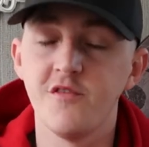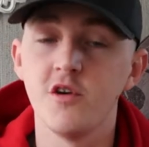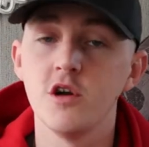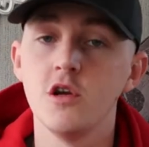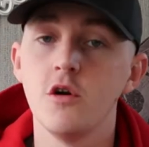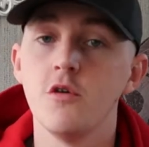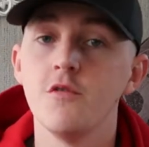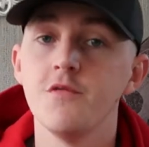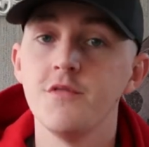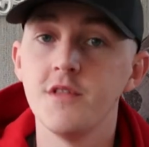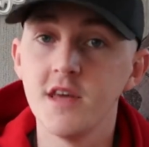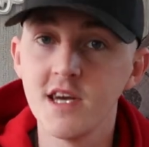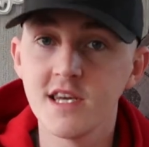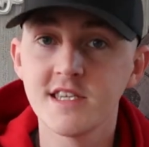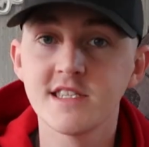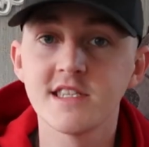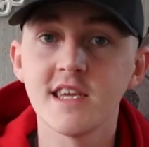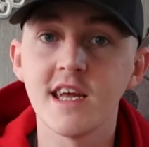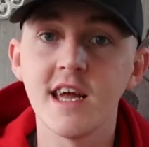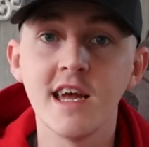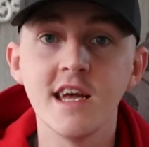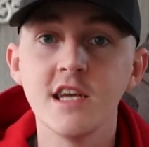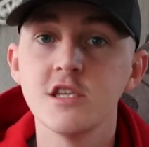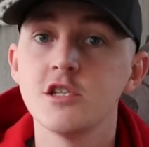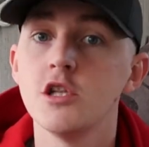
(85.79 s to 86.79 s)
I thought, yo,
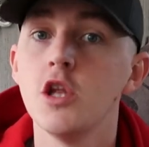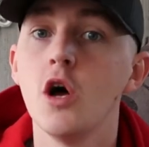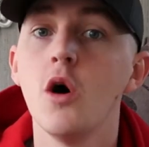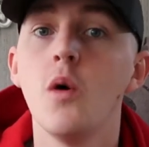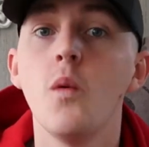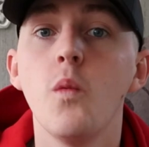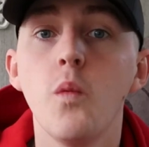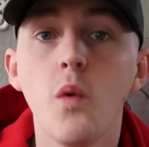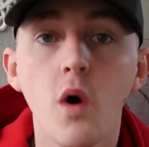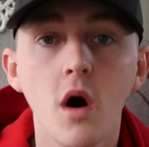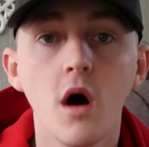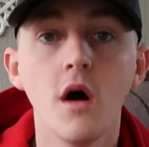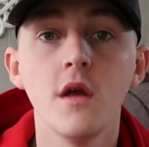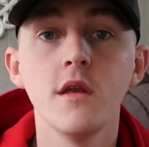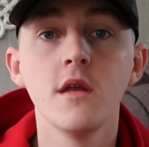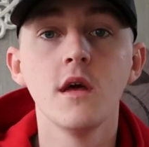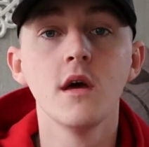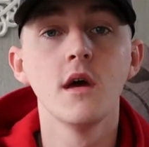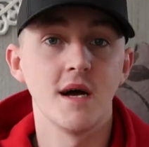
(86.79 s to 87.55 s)
this is the one.